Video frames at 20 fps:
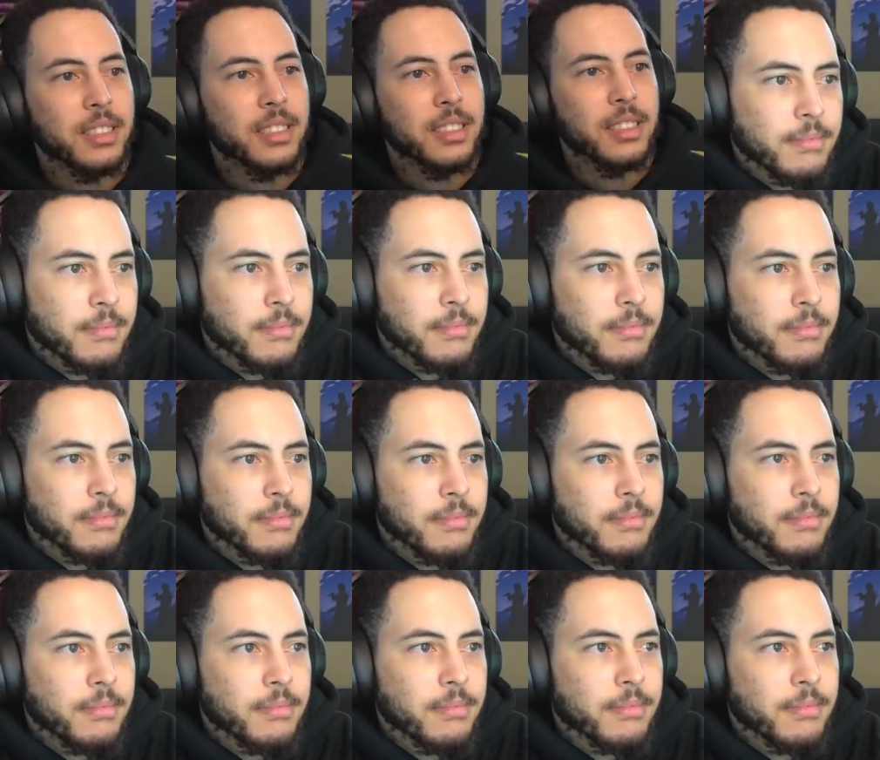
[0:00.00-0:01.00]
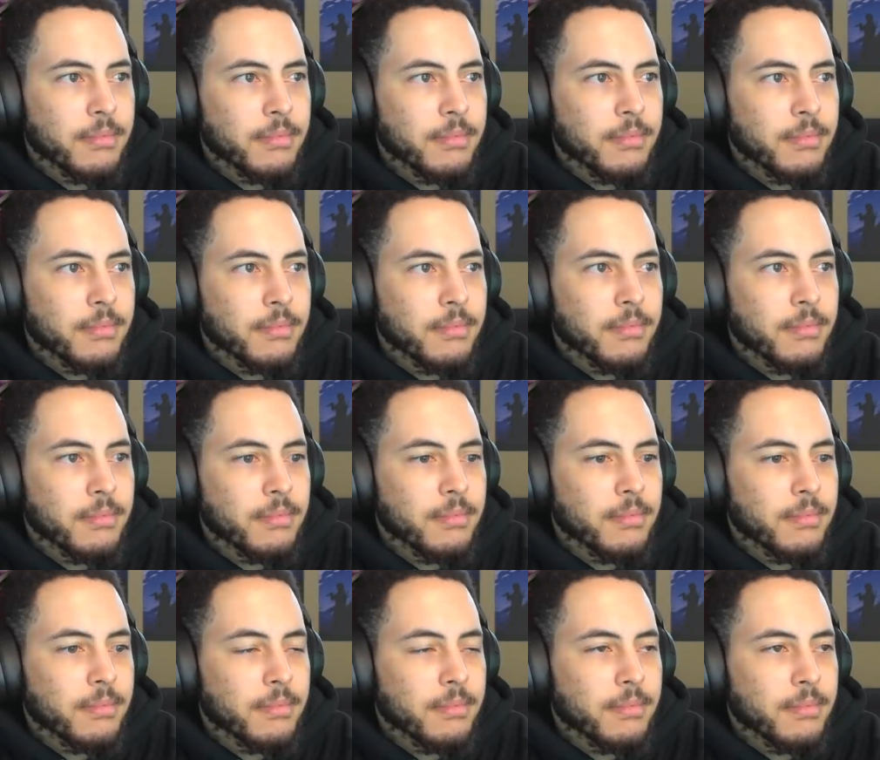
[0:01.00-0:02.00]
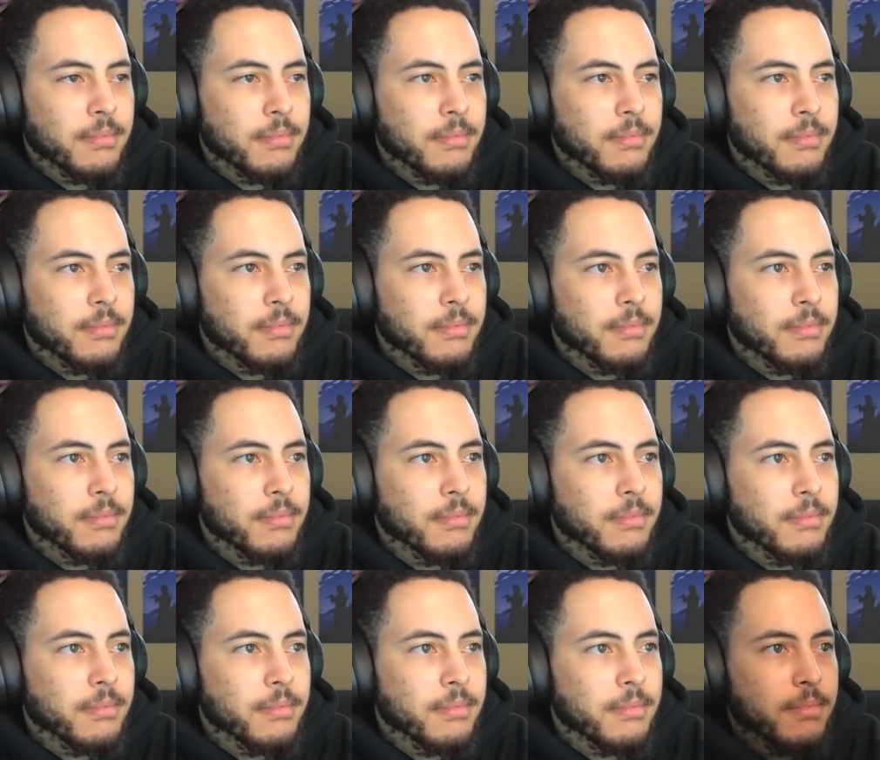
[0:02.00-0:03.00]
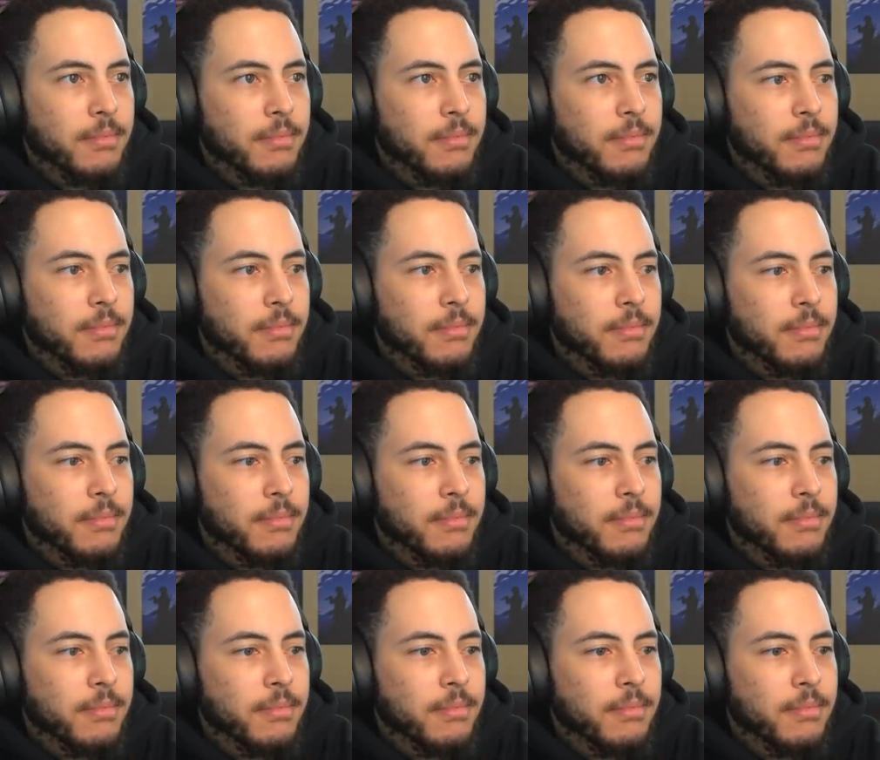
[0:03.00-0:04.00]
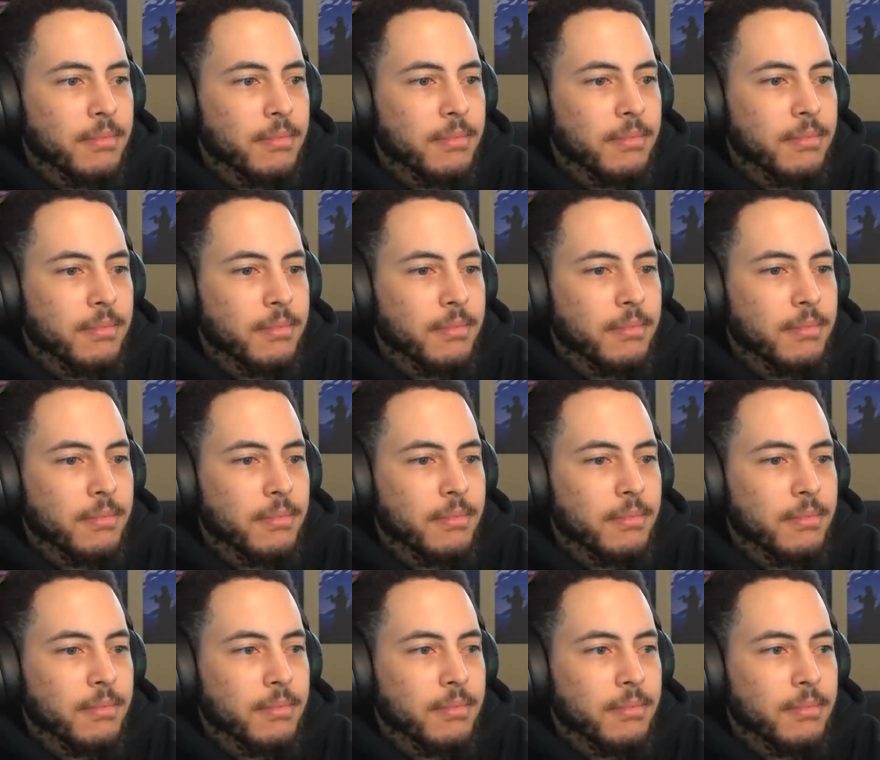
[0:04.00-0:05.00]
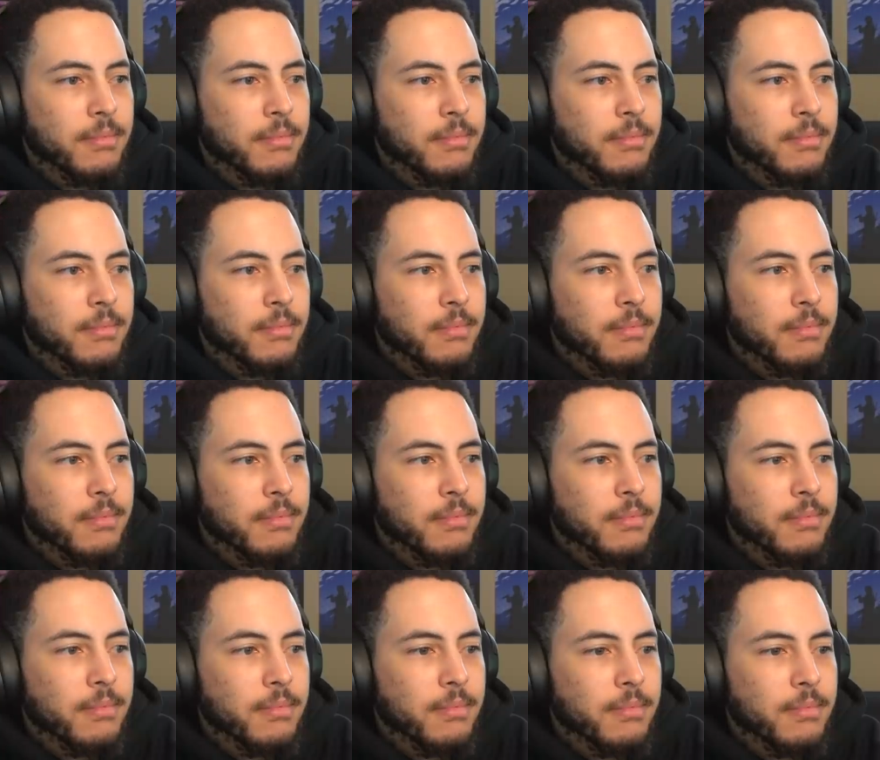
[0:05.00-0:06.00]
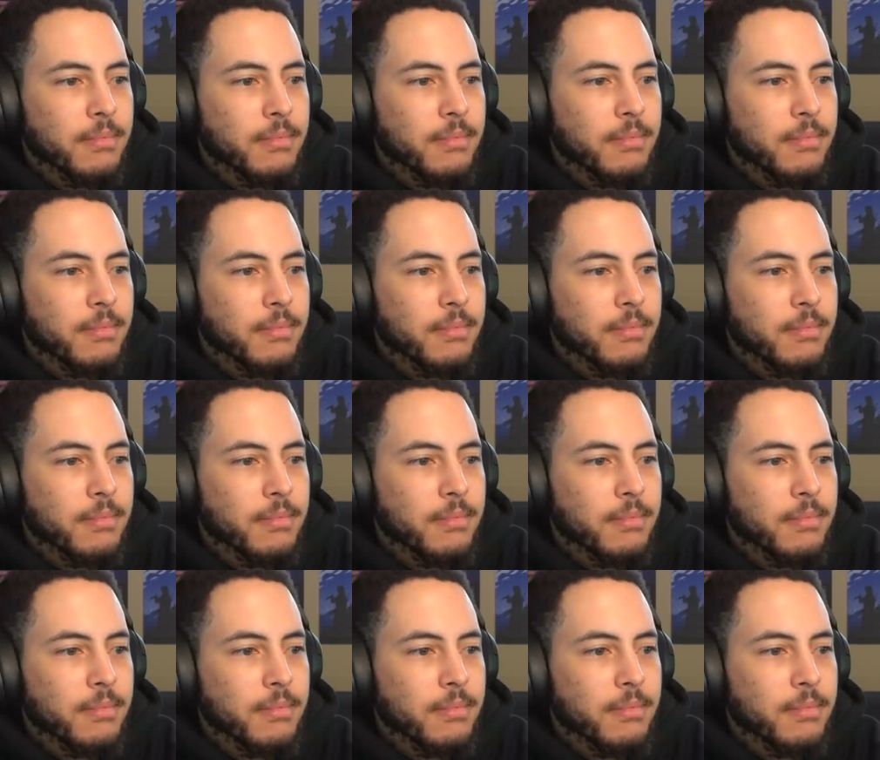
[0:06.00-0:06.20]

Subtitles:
No one is speaking in this clip.